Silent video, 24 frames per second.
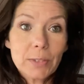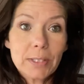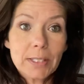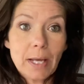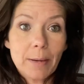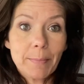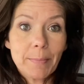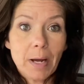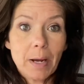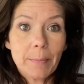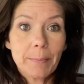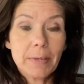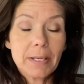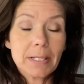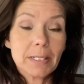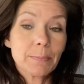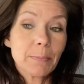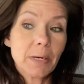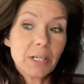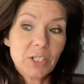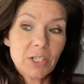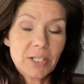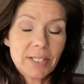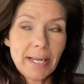them up as
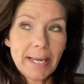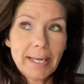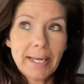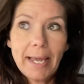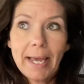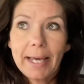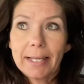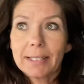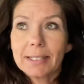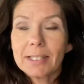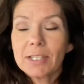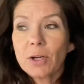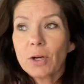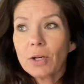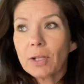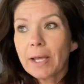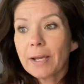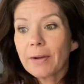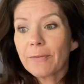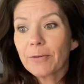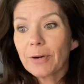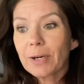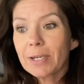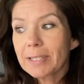much as I can. So
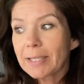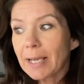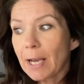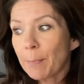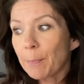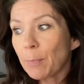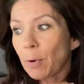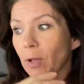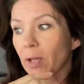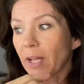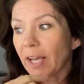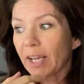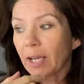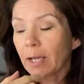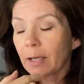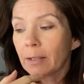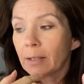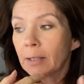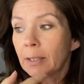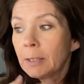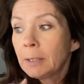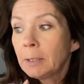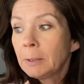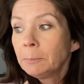like, for example,
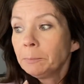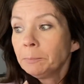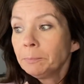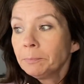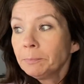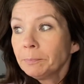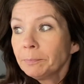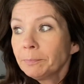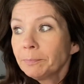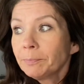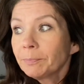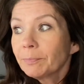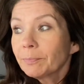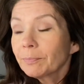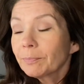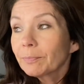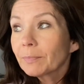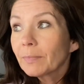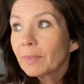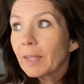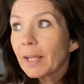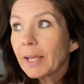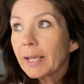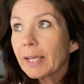
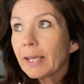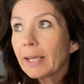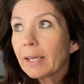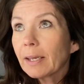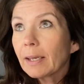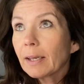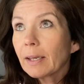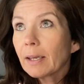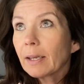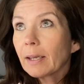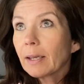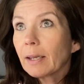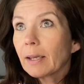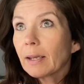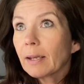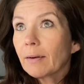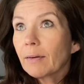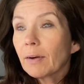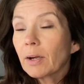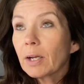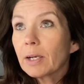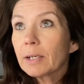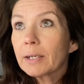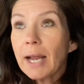like
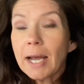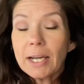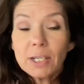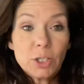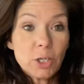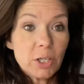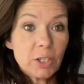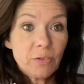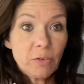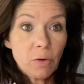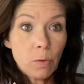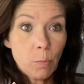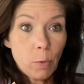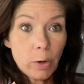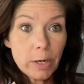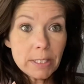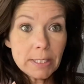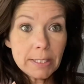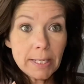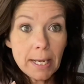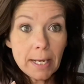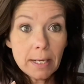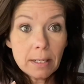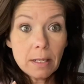not just for Boys
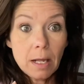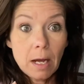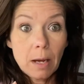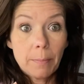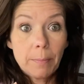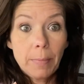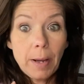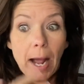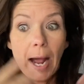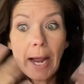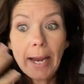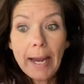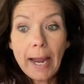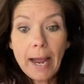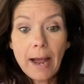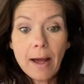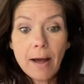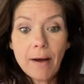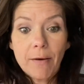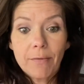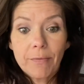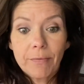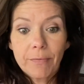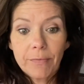Kit Club, I
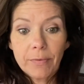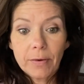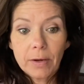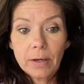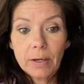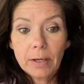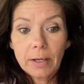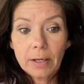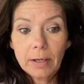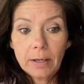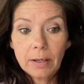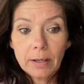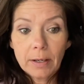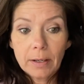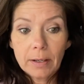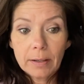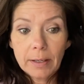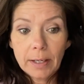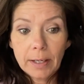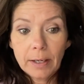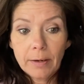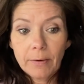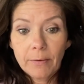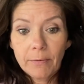have
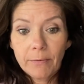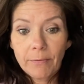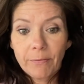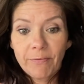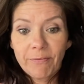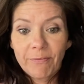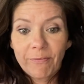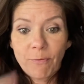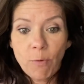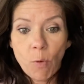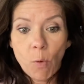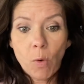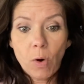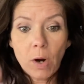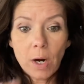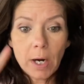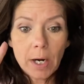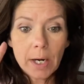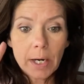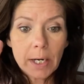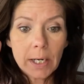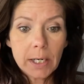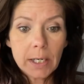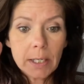like
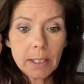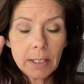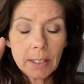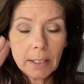4